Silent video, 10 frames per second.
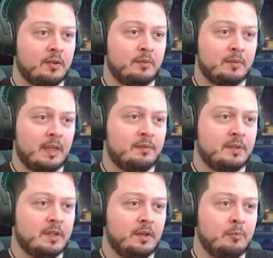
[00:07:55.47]
You gave the
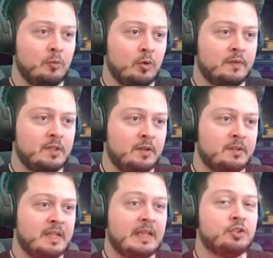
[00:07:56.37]
tongue more of a tongue
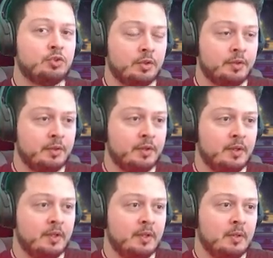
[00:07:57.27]
texture,
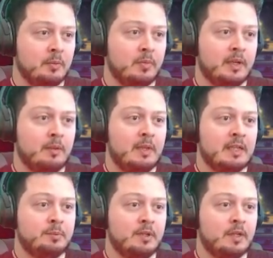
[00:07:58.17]
but it
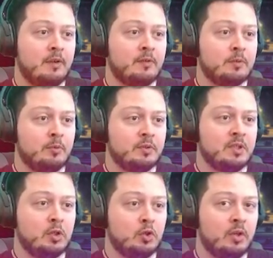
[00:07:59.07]
makes me uncomfortable
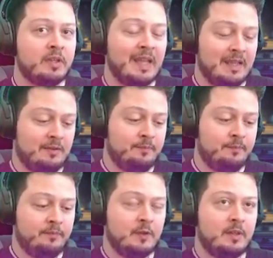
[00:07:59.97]
to look at.
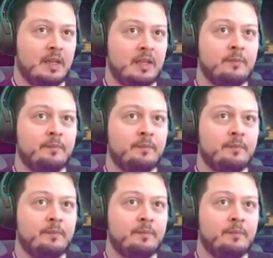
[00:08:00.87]
Okay?